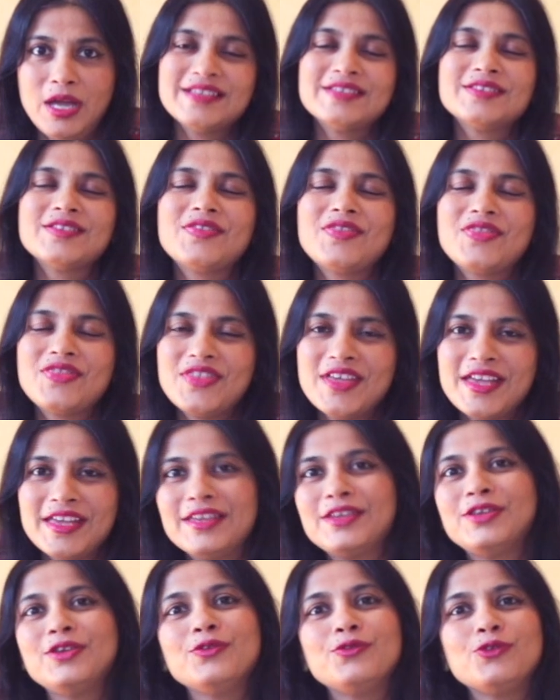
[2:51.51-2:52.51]
So
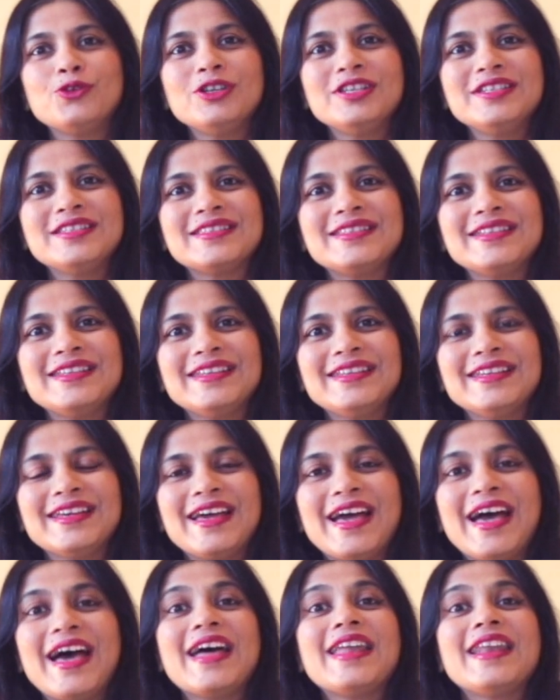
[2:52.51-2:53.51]
thank you for listening,
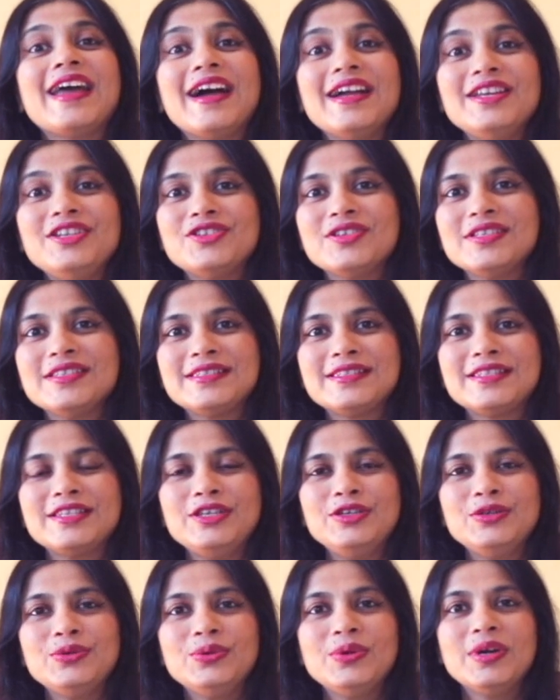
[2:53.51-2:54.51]
and I shall
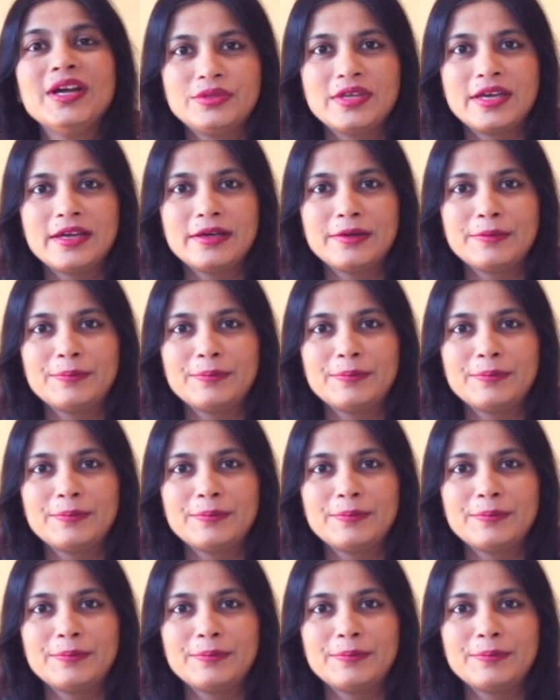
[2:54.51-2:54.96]
see you there.